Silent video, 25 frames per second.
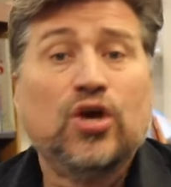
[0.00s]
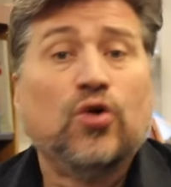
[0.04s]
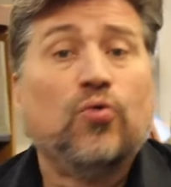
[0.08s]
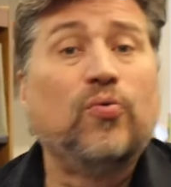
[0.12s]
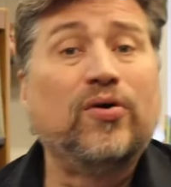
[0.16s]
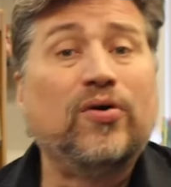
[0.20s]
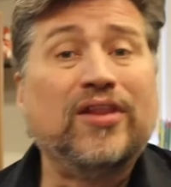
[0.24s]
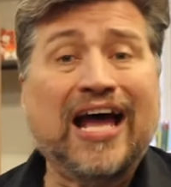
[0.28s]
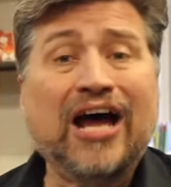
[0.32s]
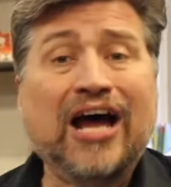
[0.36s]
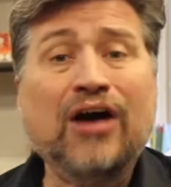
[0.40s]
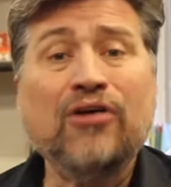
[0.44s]

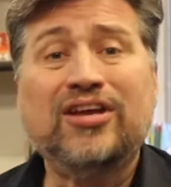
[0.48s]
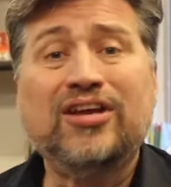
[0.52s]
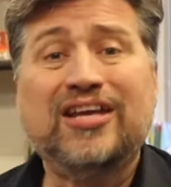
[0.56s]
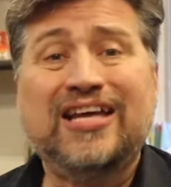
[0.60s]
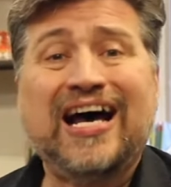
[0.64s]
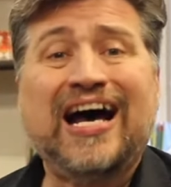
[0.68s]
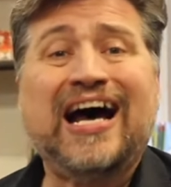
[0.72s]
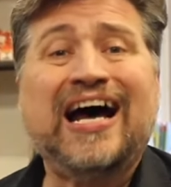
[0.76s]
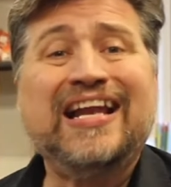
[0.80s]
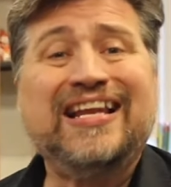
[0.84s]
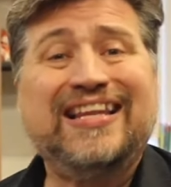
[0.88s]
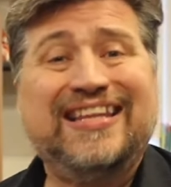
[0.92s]
Without
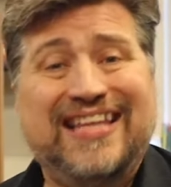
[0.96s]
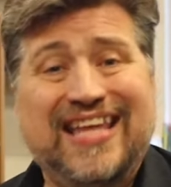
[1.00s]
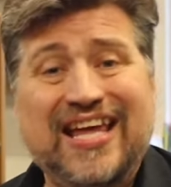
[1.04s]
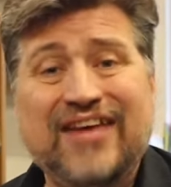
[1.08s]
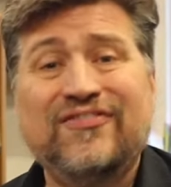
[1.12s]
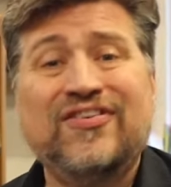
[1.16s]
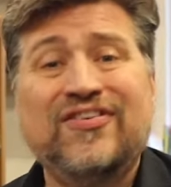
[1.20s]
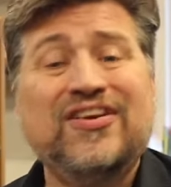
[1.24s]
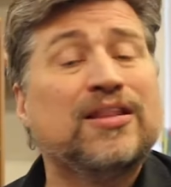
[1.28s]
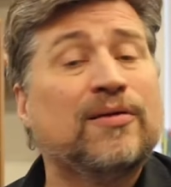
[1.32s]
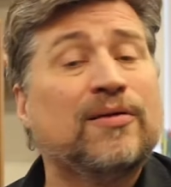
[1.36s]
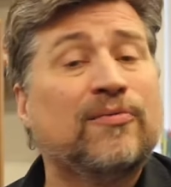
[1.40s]
God
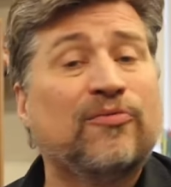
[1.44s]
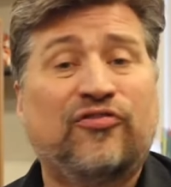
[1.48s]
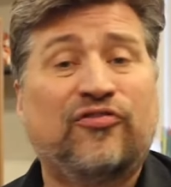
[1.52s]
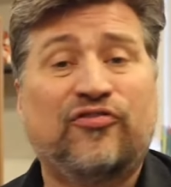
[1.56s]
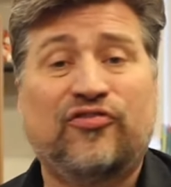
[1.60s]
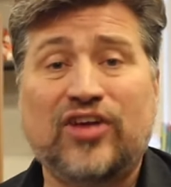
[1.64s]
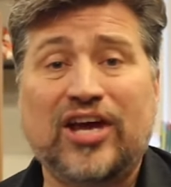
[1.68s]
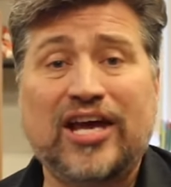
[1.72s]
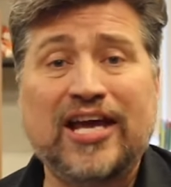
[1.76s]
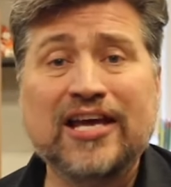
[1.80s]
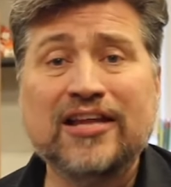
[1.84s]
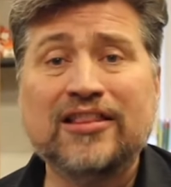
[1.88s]
giving them
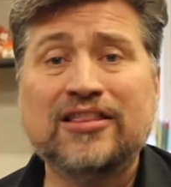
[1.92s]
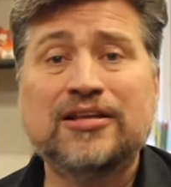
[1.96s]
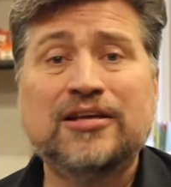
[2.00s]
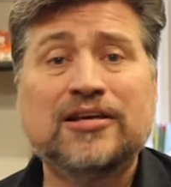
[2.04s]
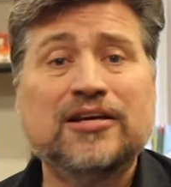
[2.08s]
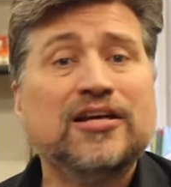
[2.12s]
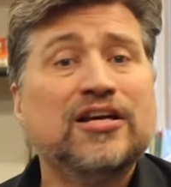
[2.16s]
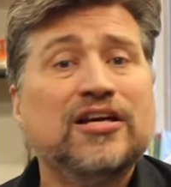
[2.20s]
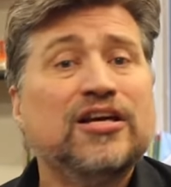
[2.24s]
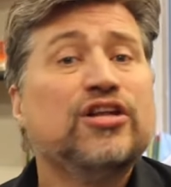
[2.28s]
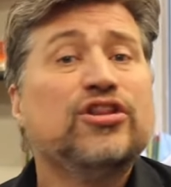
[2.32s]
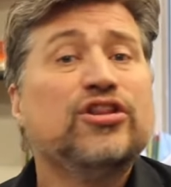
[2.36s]
faith,
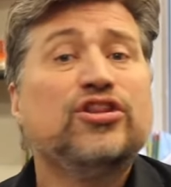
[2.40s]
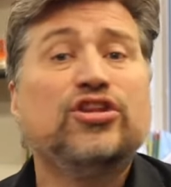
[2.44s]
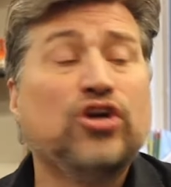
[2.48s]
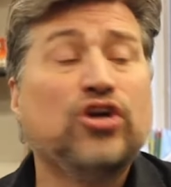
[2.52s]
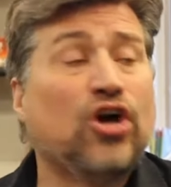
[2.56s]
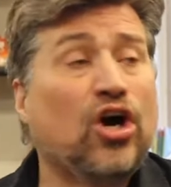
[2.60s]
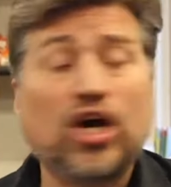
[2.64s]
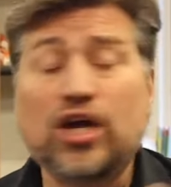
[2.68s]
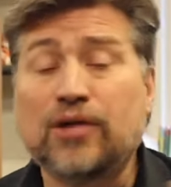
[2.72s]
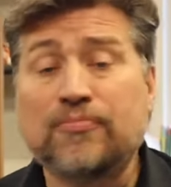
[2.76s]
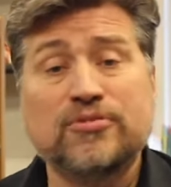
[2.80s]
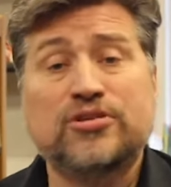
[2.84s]
the
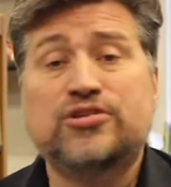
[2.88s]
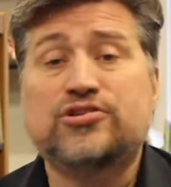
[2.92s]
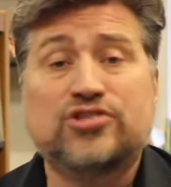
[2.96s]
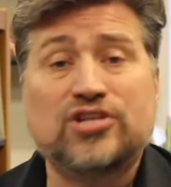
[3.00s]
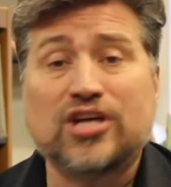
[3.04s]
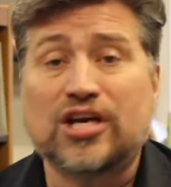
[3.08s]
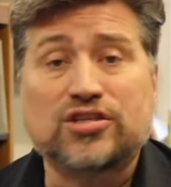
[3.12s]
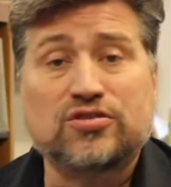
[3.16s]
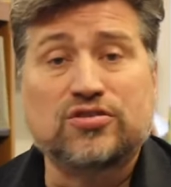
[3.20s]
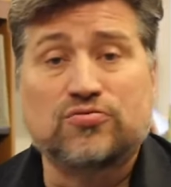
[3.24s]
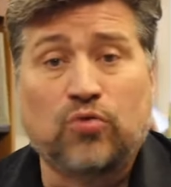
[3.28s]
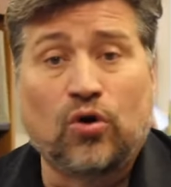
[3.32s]
arguments
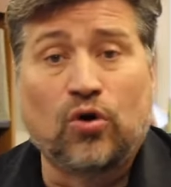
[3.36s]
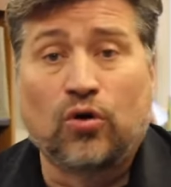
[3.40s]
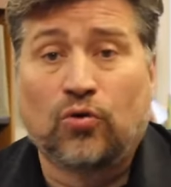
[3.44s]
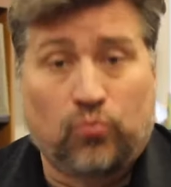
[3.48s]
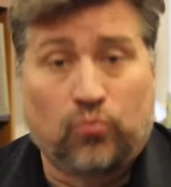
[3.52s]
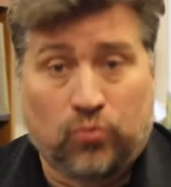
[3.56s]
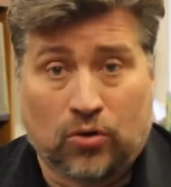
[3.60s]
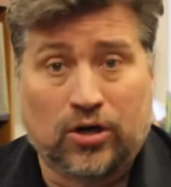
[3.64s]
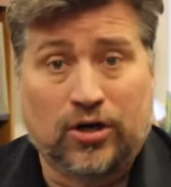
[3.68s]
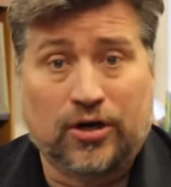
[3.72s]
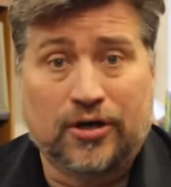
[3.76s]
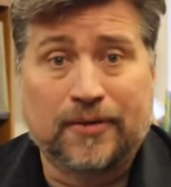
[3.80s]
just won't
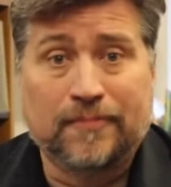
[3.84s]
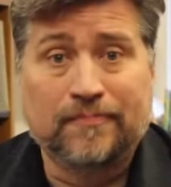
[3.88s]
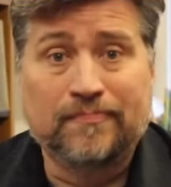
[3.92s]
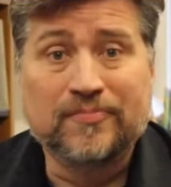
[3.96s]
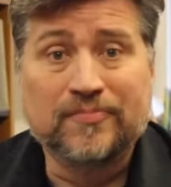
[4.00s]
work.